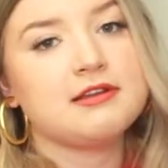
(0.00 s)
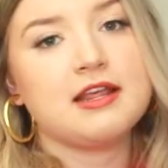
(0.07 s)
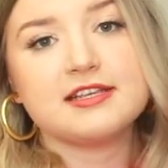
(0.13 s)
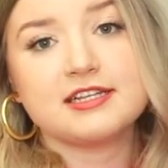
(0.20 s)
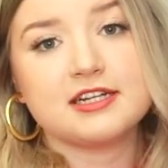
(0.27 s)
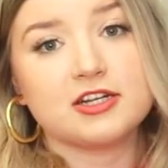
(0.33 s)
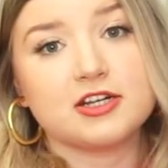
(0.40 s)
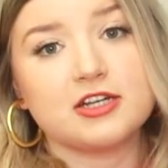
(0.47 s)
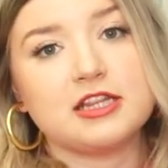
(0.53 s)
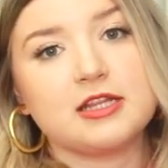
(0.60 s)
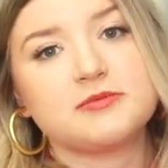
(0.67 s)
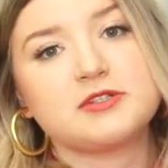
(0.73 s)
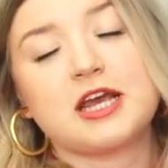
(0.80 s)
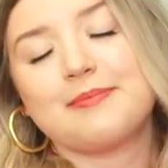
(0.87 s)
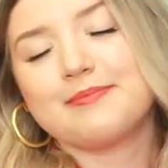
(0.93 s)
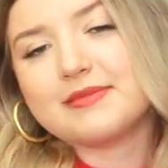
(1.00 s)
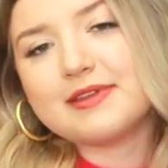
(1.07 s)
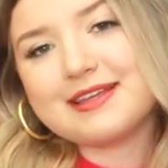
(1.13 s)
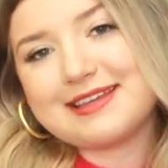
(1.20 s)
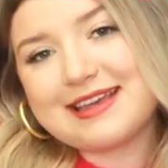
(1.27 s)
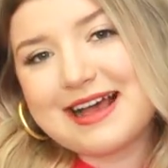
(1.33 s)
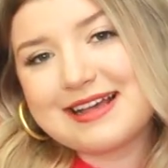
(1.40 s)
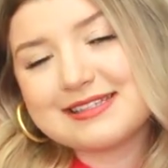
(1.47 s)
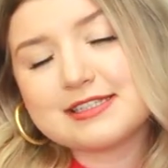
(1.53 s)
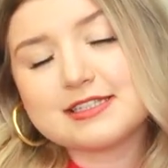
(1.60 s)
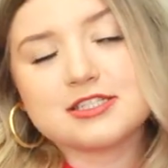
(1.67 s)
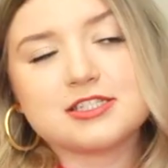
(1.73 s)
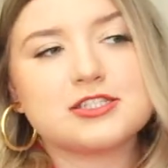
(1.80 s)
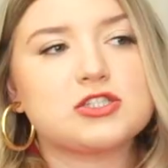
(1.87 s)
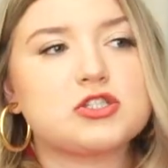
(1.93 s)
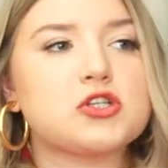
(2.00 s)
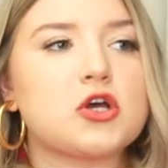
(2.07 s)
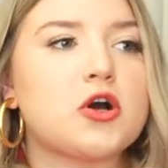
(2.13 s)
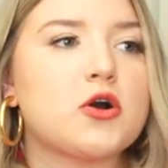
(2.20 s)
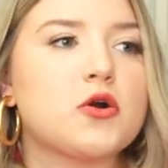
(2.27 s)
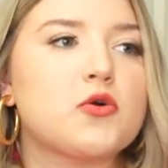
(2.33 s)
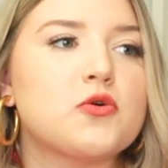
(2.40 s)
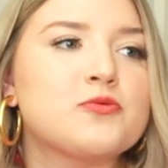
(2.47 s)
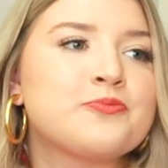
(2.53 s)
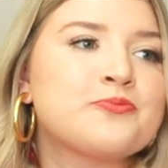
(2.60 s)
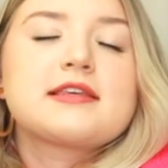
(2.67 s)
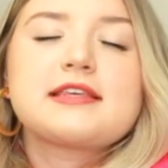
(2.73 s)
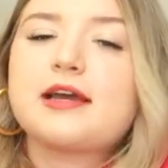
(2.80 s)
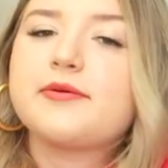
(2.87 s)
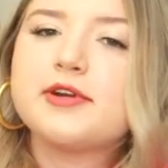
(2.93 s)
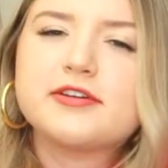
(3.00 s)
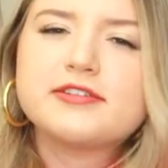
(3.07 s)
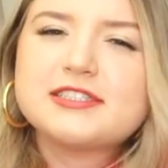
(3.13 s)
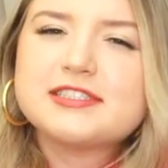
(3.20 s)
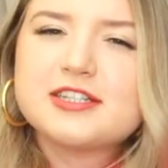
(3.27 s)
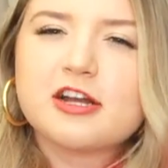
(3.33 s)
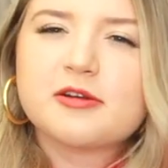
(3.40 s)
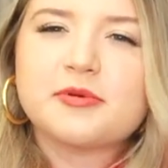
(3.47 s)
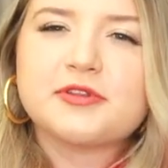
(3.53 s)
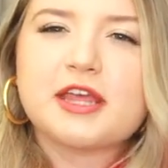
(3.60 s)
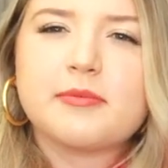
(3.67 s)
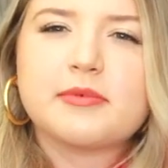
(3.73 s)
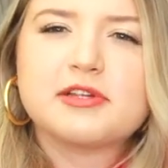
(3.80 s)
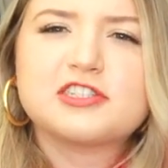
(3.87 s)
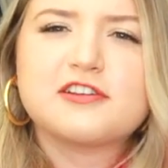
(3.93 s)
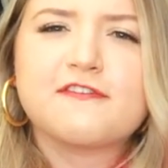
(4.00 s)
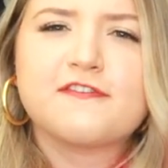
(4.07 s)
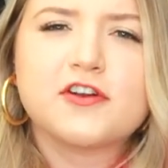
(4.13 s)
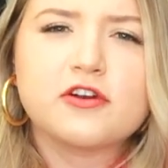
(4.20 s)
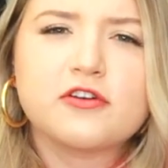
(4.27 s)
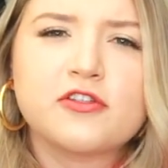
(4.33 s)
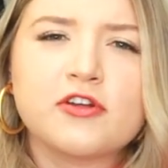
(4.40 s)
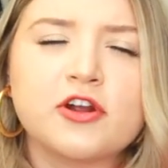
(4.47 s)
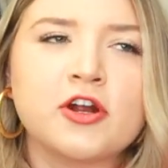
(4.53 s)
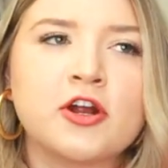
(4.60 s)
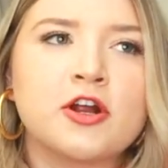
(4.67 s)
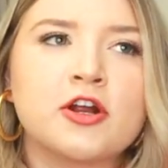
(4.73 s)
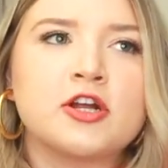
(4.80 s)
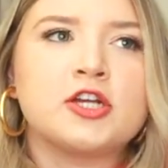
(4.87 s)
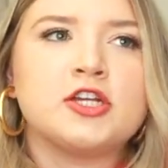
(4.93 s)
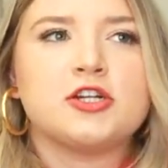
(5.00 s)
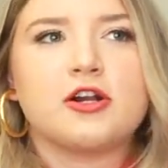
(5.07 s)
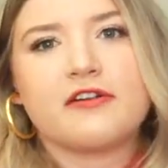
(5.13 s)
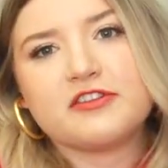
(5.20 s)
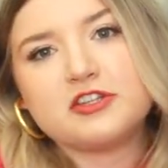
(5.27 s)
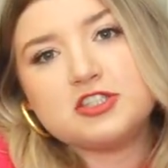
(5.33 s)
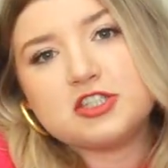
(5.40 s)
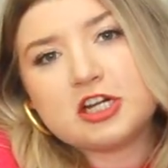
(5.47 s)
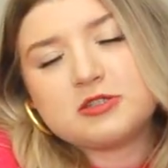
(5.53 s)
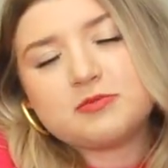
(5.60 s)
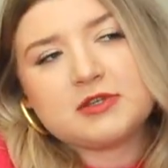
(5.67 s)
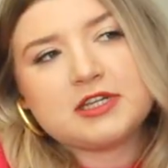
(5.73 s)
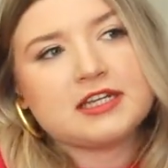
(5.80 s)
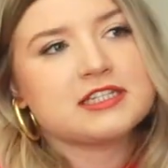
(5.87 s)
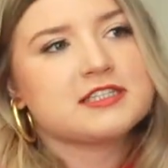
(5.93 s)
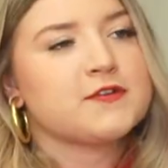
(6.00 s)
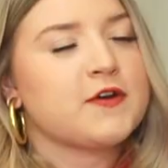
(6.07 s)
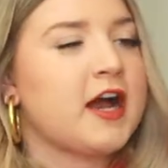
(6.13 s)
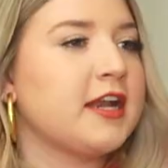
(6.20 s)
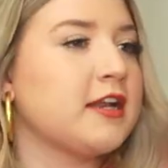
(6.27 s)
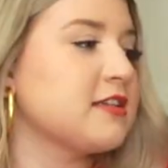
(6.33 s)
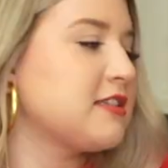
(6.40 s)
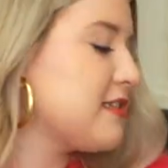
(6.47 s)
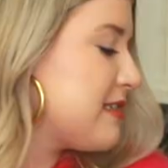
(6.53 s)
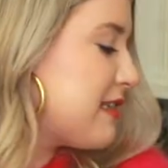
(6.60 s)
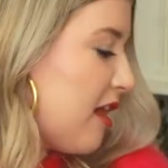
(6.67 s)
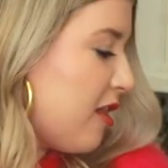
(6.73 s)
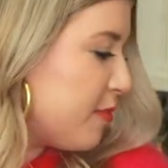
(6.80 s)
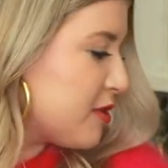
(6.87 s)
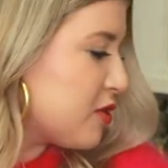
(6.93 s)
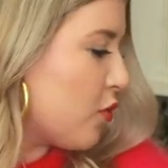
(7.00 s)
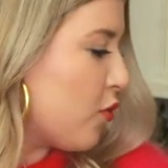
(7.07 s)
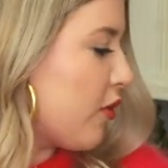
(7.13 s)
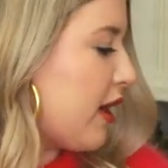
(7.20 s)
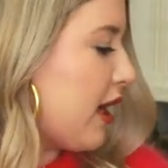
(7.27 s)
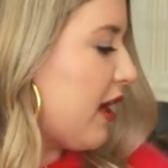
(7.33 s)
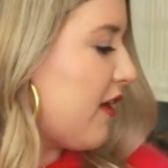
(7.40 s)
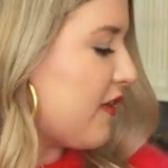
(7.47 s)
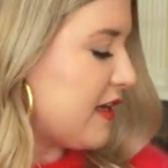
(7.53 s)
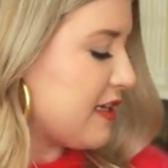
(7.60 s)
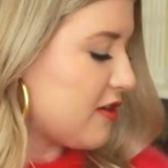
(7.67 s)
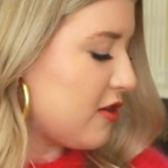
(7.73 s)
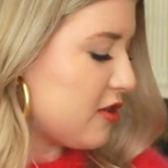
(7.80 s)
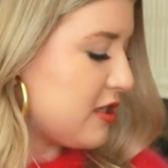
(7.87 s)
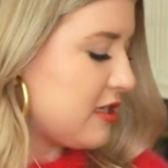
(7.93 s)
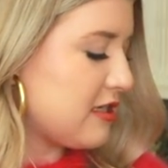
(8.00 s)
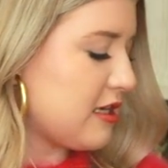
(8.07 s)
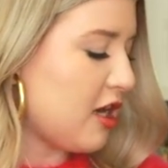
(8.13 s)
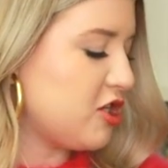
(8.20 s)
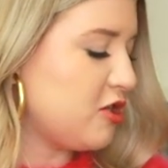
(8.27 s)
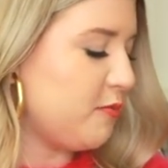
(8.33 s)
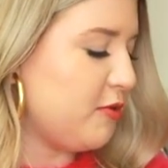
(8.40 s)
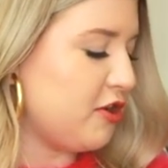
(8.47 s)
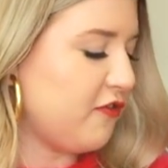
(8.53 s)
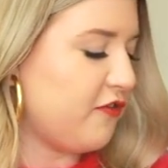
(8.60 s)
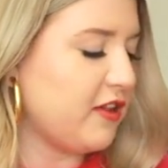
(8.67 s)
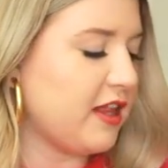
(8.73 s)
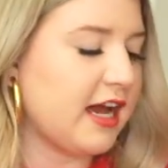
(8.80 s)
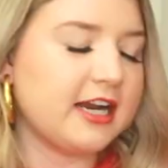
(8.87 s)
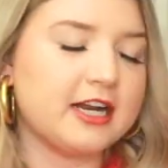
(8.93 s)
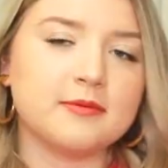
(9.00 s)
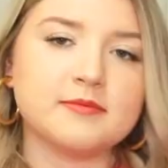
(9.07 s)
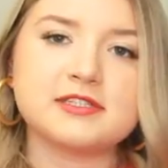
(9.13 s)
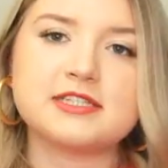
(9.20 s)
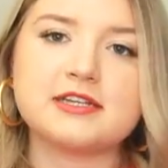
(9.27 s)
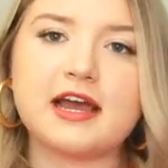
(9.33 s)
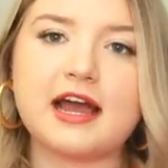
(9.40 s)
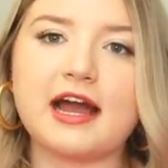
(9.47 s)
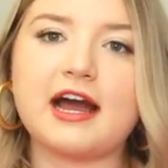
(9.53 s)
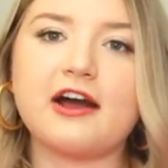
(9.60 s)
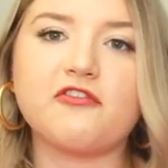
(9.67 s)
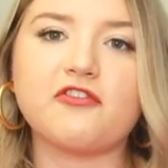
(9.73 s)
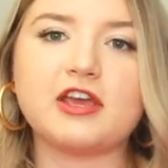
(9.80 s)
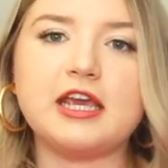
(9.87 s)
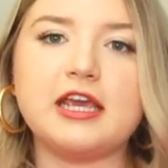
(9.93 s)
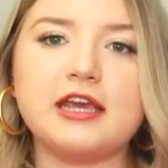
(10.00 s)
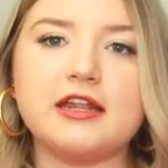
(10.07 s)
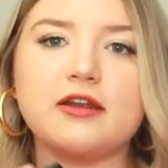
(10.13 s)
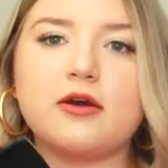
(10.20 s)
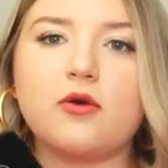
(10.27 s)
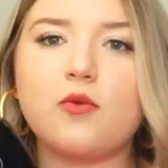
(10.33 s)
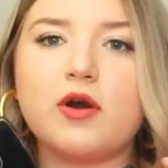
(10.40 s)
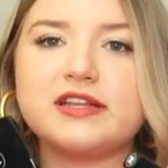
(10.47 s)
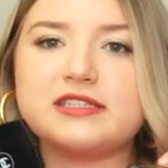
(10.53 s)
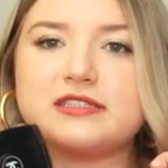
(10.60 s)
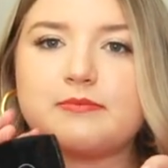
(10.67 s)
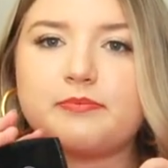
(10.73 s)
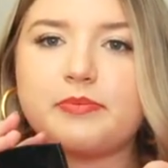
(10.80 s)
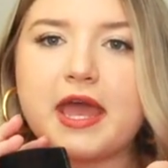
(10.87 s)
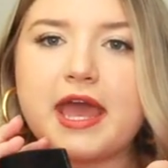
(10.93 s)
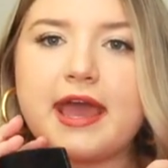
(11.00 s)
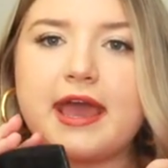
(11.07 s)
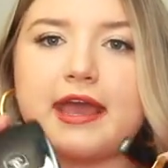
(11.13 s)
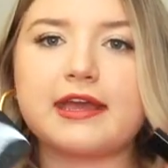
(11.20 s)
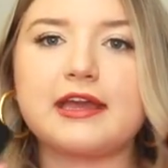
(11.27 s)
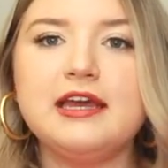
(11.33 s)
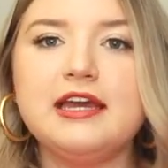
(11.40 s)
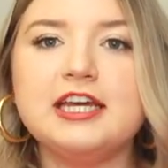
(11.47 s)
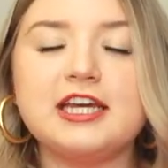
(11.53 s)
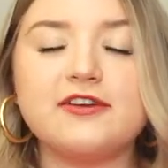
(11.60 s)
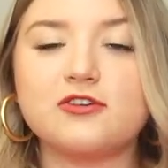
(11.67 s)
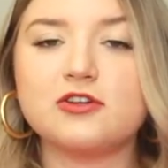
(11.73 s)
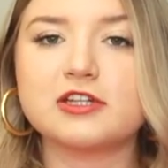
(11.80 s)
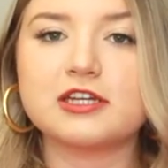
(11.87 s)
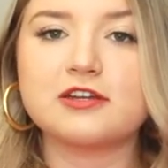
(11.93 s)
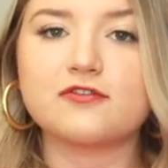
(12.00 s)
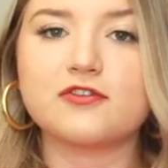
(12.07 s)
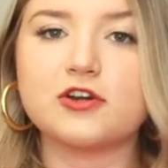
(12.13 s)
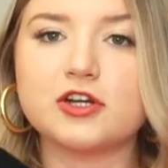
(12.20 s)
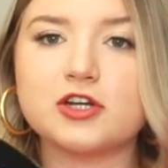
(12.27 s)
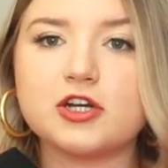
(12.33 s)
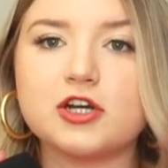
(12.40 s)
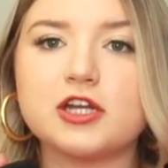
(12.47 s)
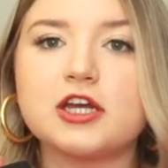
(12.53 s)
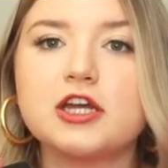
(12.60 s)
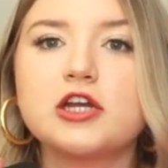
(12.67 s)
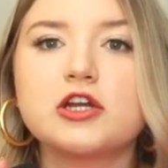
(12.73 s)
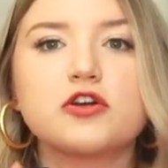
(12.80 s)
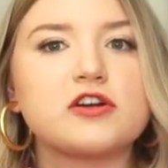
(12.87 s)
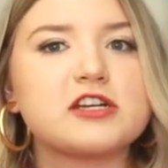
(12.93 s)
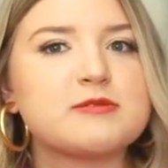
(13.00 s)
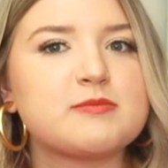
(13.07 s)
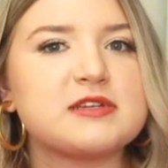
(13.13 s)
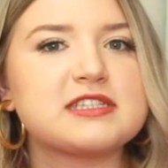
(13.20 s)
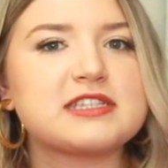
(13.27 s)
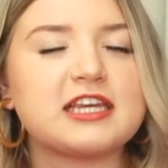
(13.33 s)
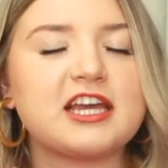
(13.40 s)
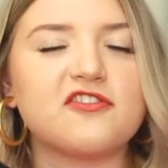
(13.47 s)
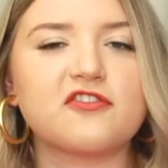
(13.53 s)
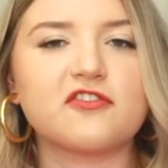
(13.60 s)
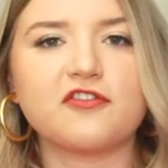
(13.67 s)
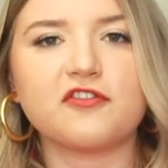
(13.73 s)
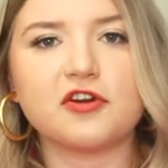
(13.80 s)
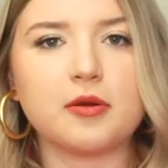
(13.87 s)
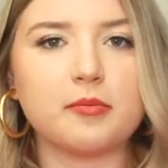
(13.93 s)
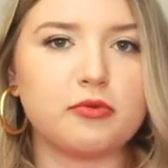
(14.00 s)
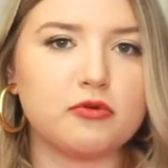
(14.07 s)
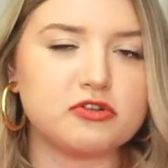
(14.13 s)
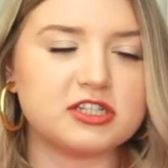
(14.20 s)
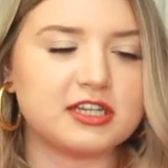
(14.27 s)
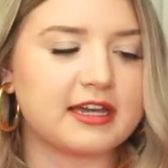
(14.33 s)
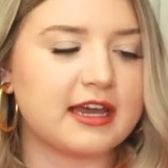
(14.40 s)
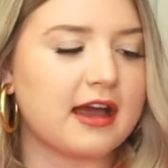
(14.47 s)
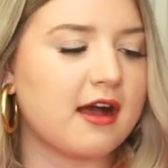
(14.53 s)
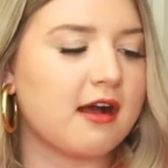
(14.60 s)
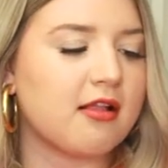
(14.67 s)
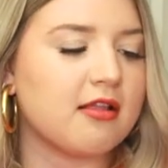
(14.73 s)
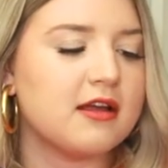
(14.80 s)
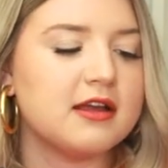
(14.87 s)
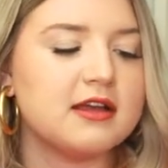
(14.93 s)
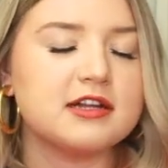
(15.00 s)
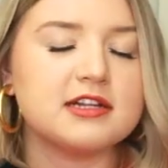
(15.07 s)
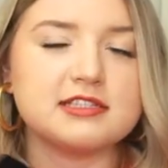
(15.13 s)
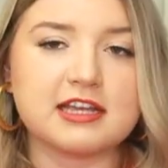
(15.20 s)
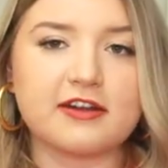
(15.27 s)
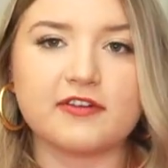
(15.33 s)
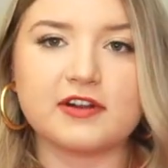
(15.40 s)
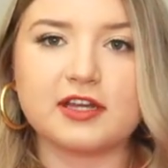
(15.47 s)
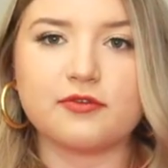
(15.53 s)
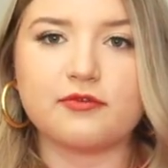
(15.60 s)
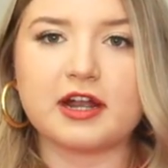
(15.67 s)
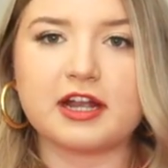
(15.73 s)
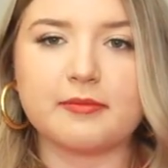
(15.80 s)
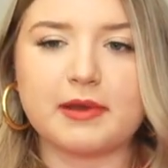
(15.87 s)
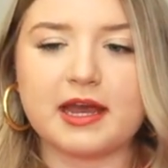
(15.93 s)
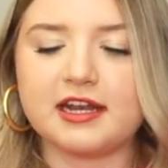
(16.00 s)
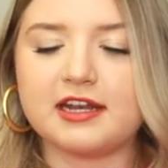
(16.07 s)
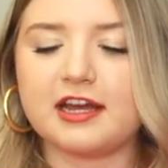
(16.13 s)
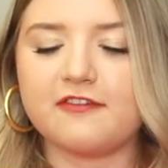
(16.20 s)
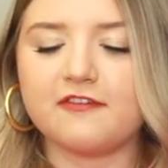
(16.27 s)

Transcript: Is it a good lip chap? Yes. So, yeah, we don't need to talk about that much further. You don't have to judge me. It's fine. It's celebratory. These are such beautiful items to have in one's bag. If you're looking for a good Christmas gift for a bougie gal, definitely recommend.